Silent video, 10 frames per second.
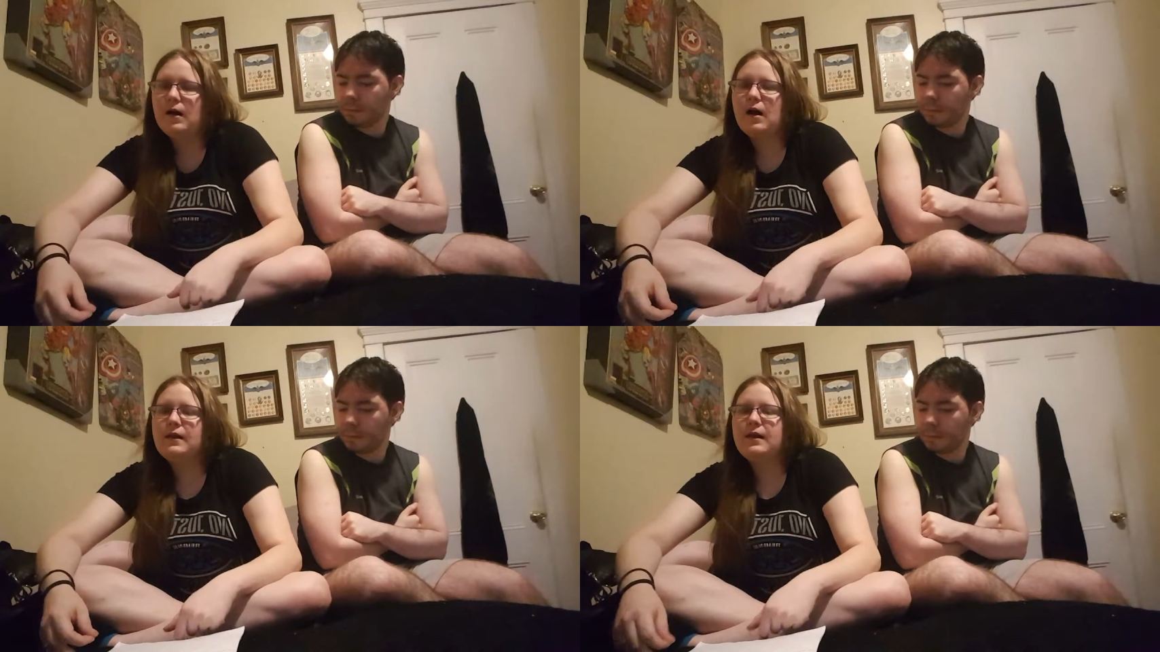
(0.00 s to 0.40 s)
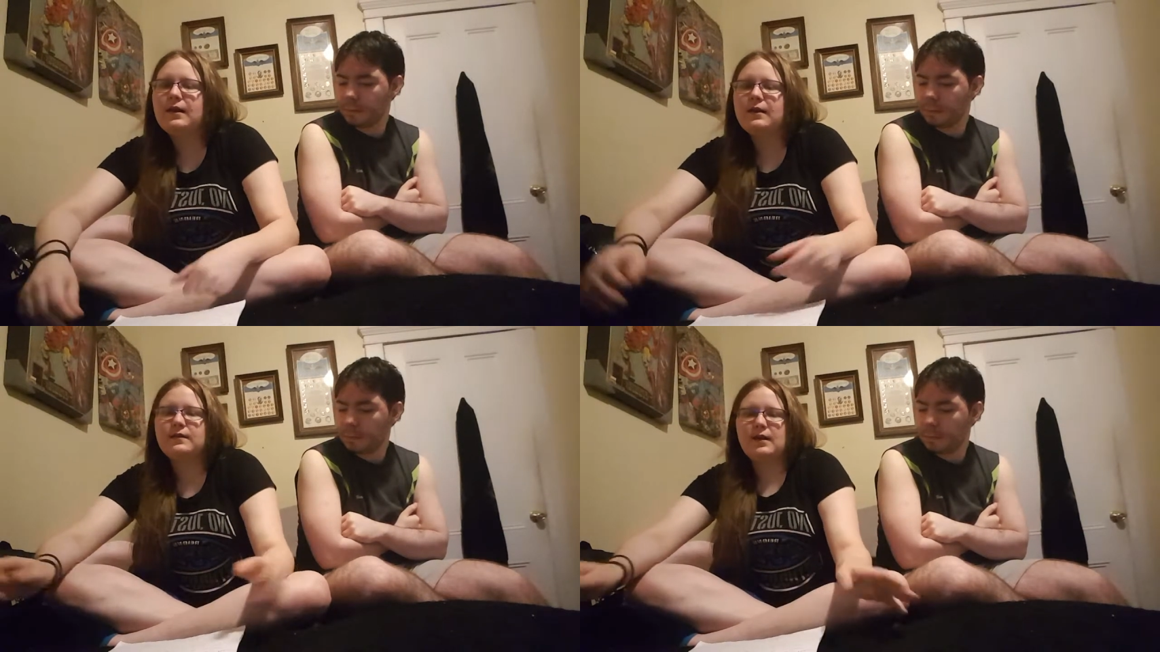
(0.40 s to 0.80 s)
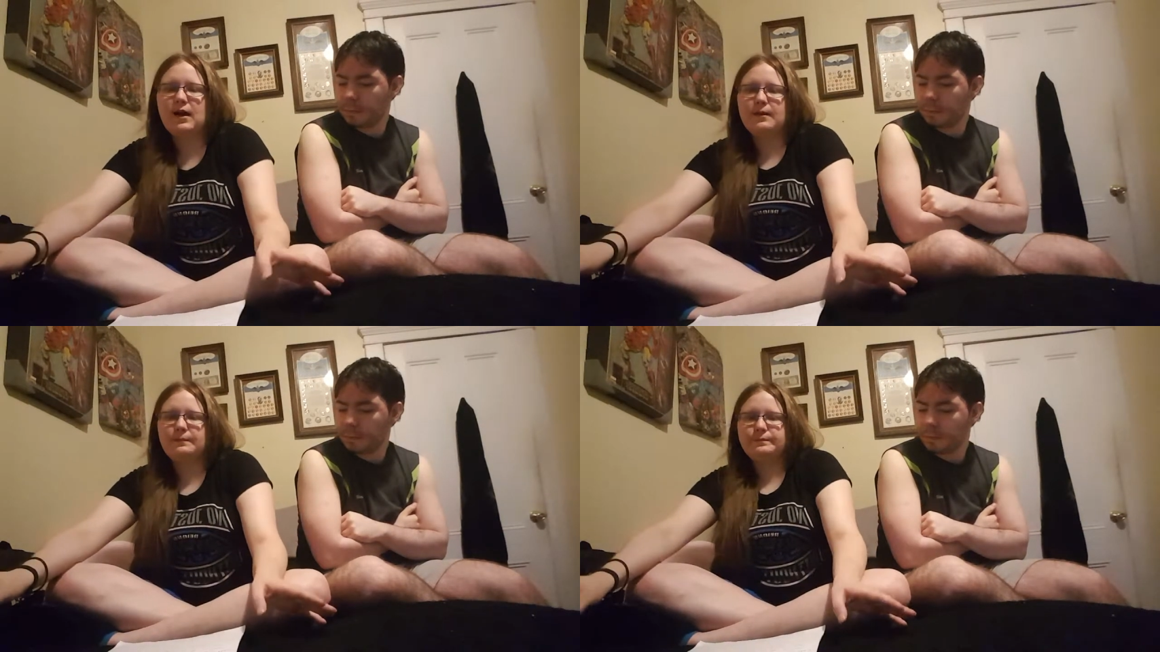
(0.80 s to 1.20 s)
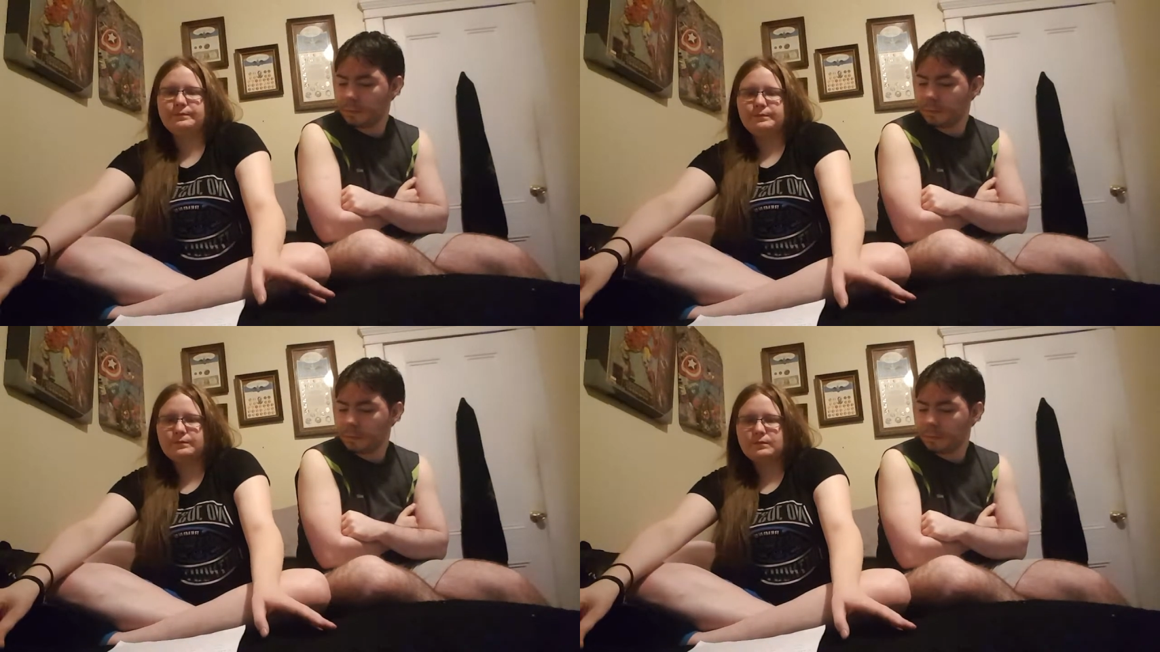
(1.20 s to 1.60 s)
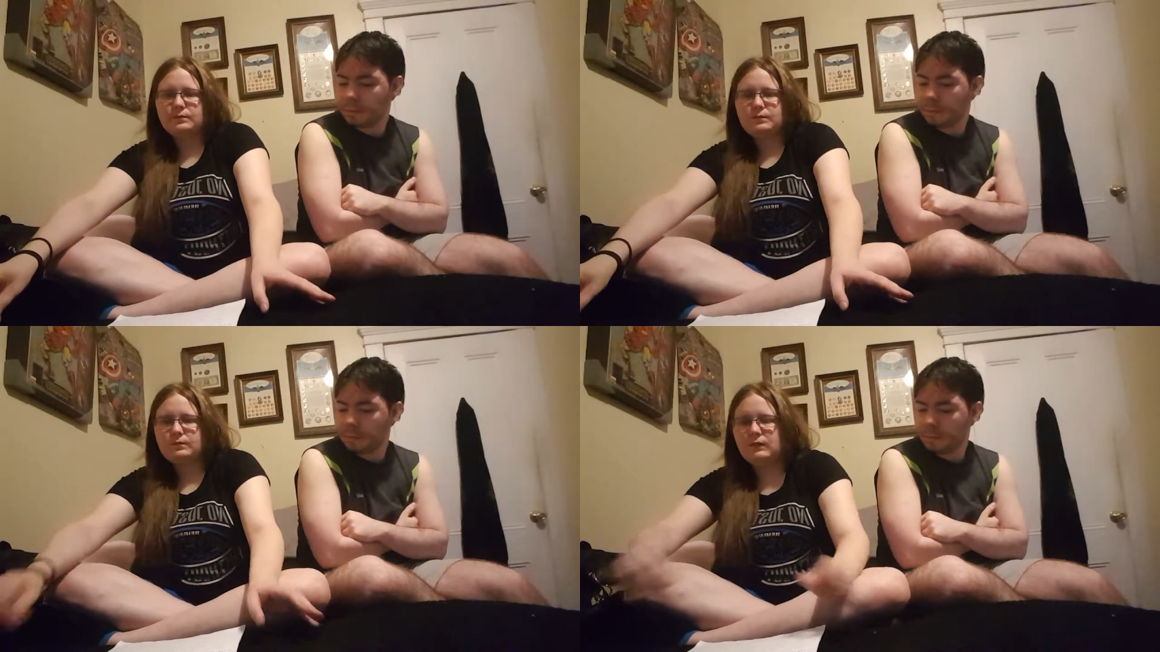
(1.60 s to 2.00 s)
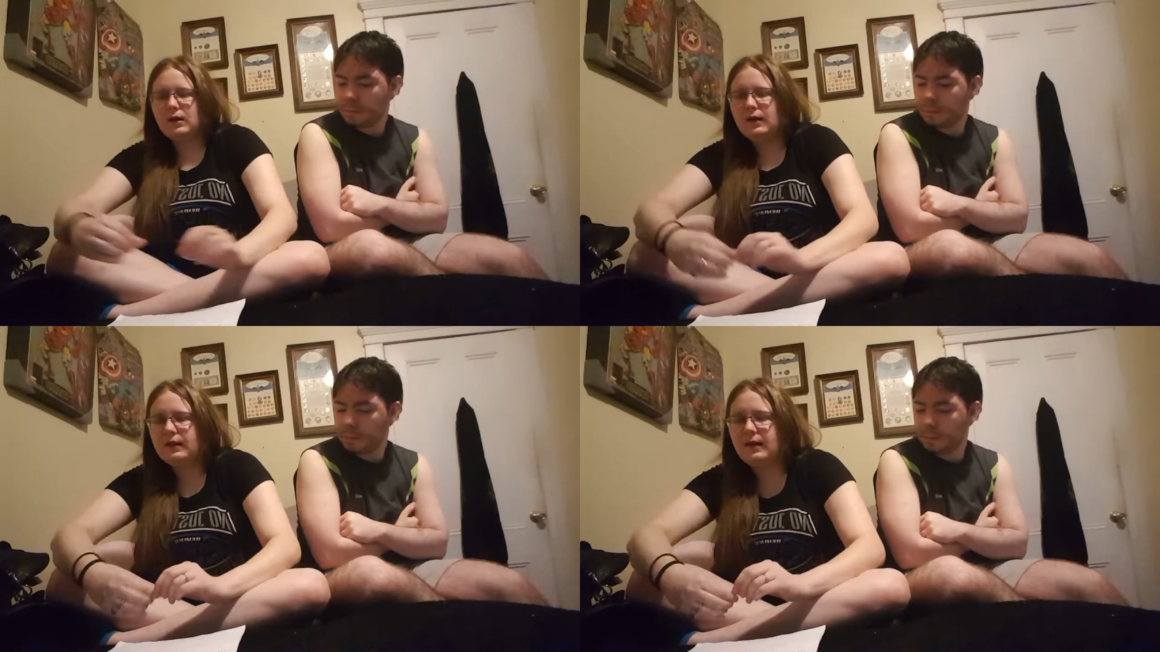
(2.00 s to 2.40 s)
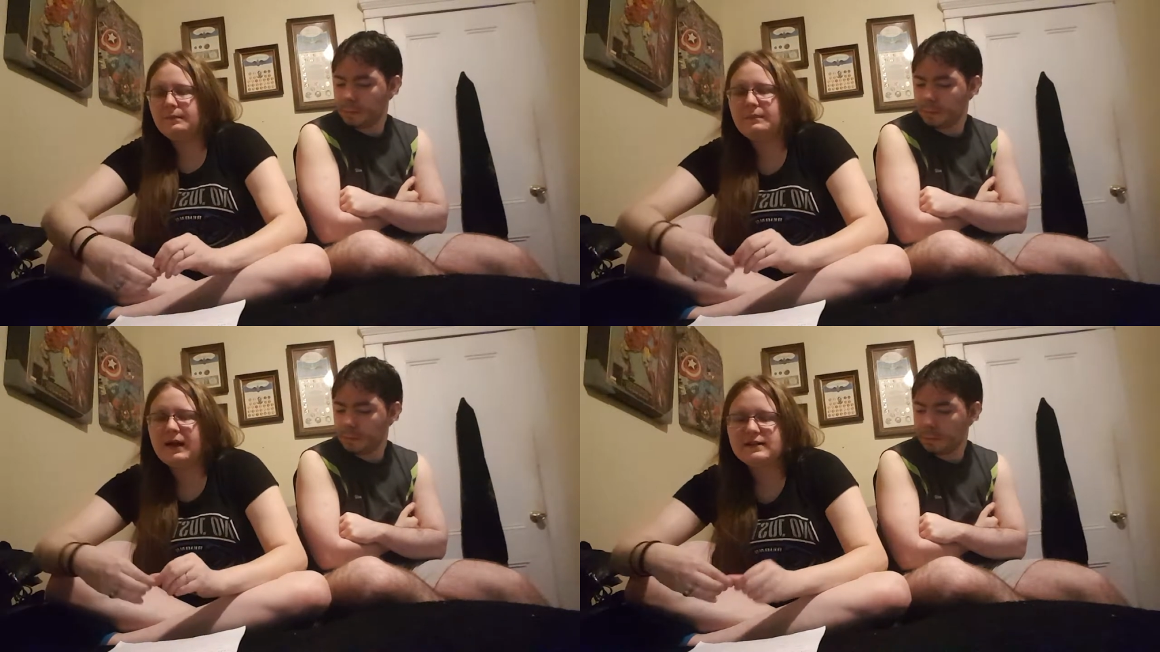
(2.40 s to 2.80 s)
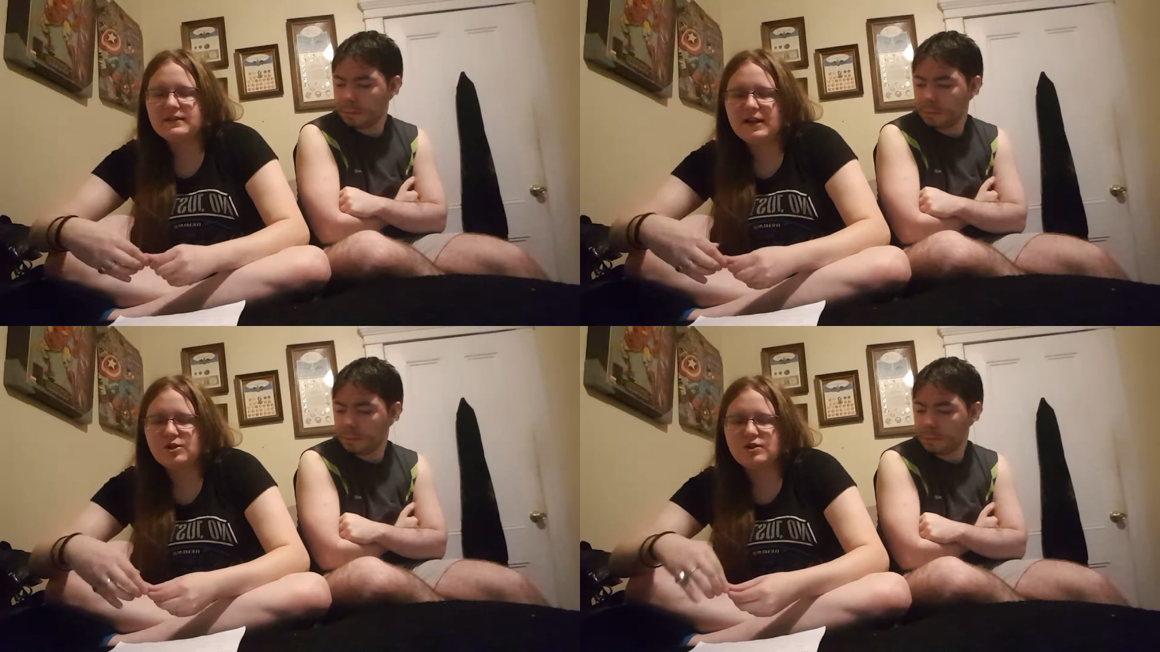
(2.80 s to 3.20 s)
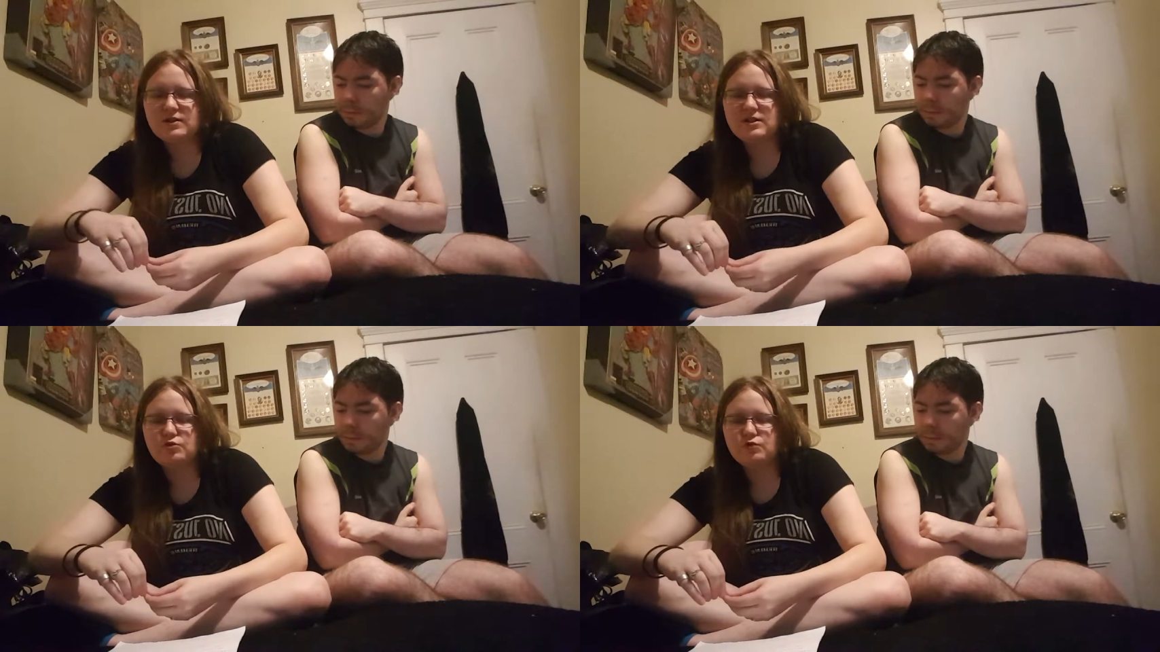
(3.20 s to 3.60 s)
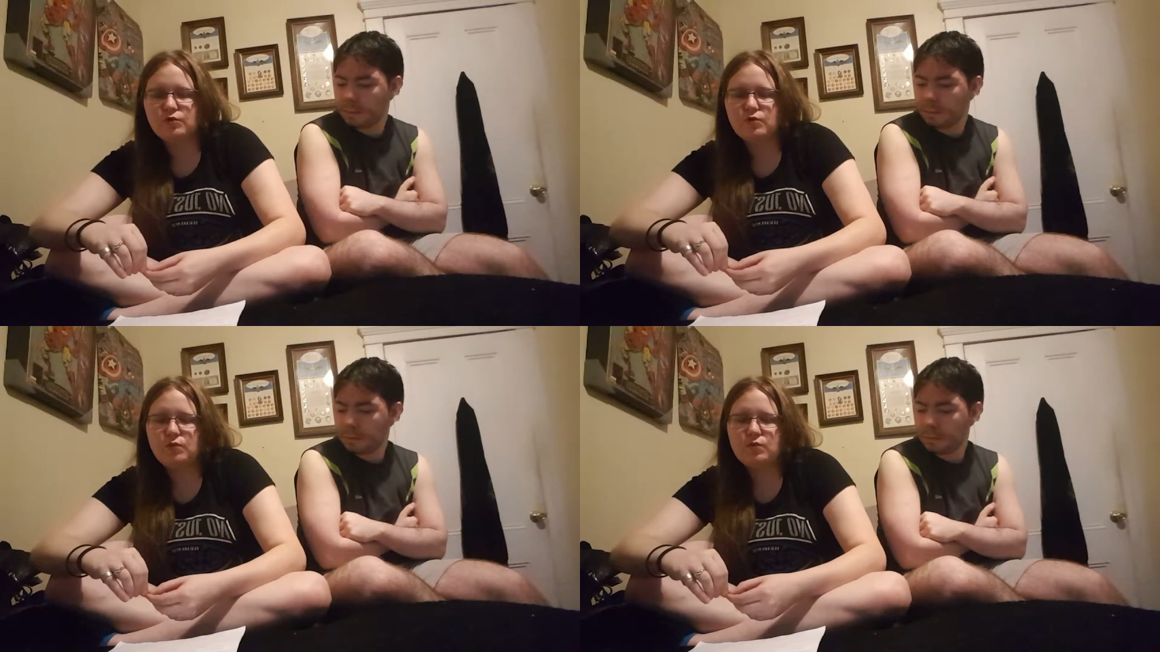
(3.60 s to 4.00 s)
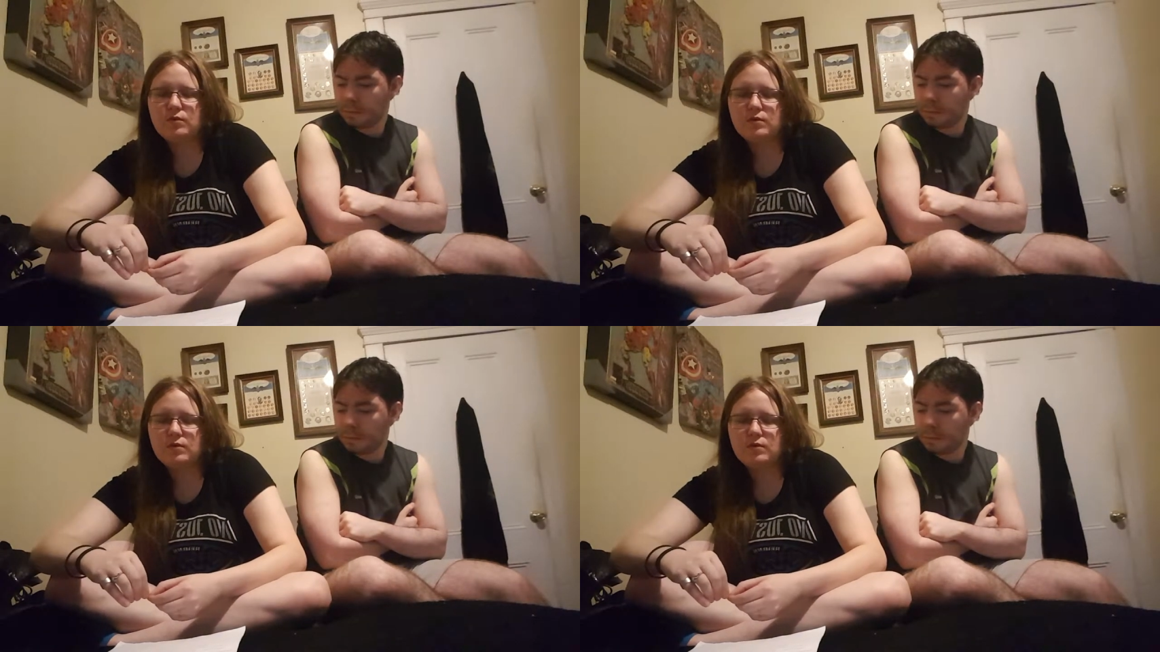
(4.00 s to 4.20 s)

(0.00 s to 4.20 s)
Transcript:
Speaker 1: And then that's that. And then backstage, you see Drew,